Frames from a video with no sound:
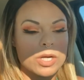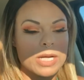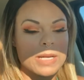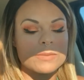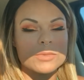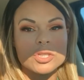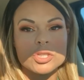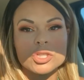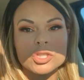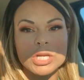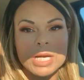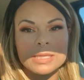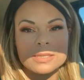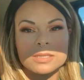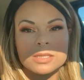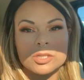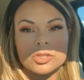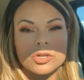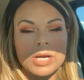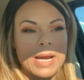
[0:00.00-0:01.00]
Her name's
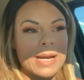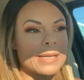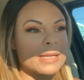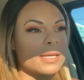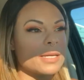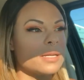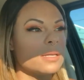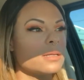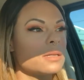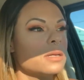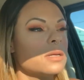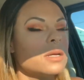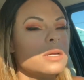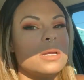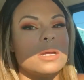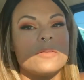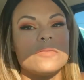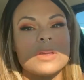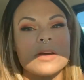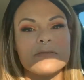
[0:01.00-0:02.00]
Jess the Dragon.
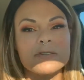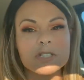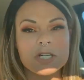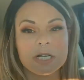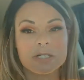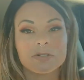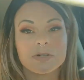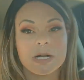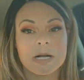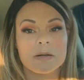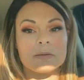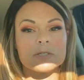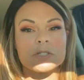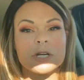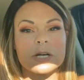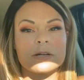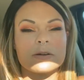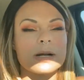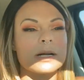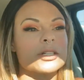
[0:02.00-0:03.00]
If you haven't checked her out,
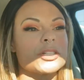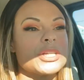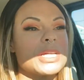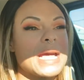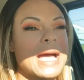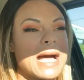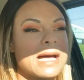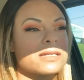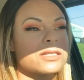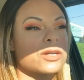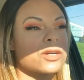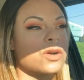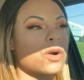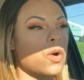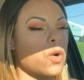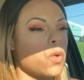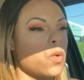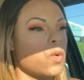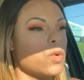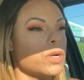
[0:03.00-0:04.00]
check her out. She has her
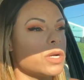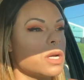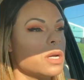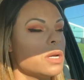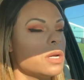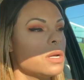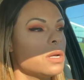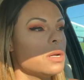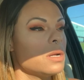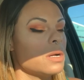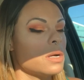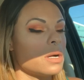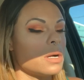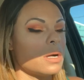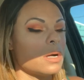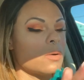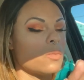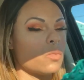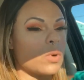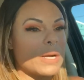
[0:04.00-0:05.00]
own
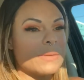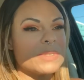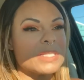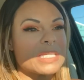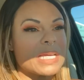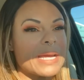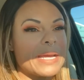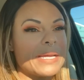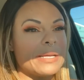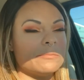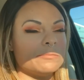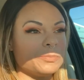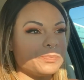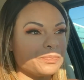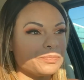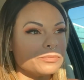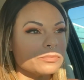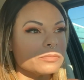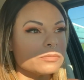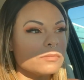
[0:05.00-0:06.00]
uh, website.
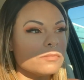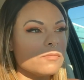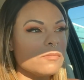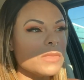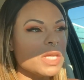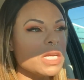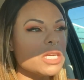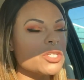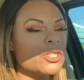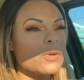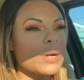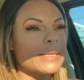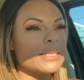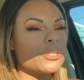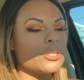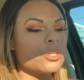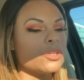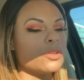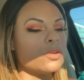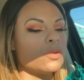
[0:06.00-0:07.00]
So I
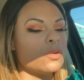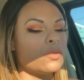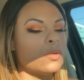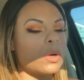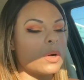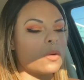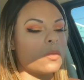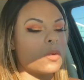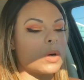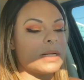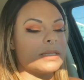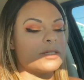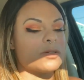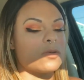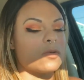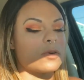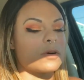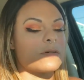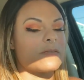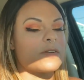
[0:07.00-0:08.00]
do want to
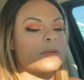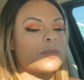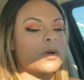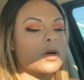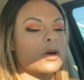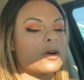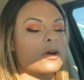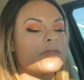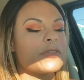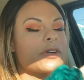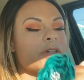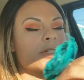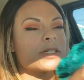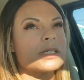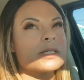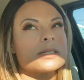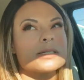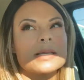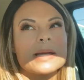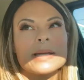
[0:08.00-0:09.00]
order from her. There's
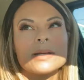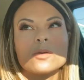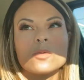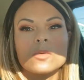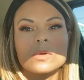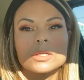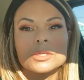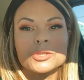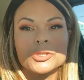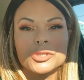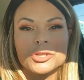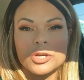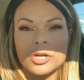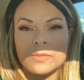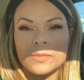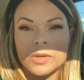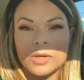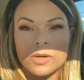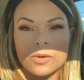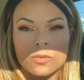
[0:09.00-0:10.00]
this like orange
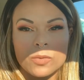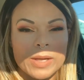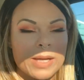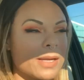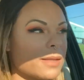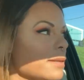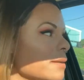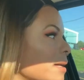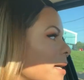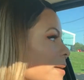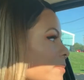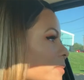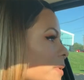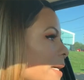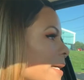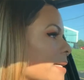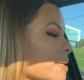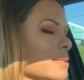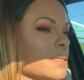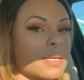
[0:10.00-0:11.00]
sherbet wig that I'm
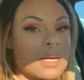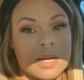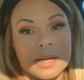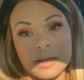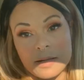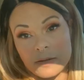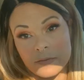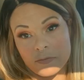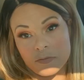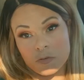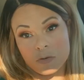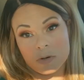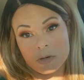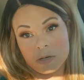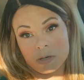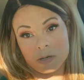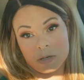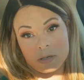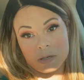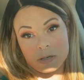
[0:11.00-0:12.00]
like dying
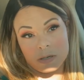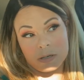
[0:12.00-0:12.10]
for.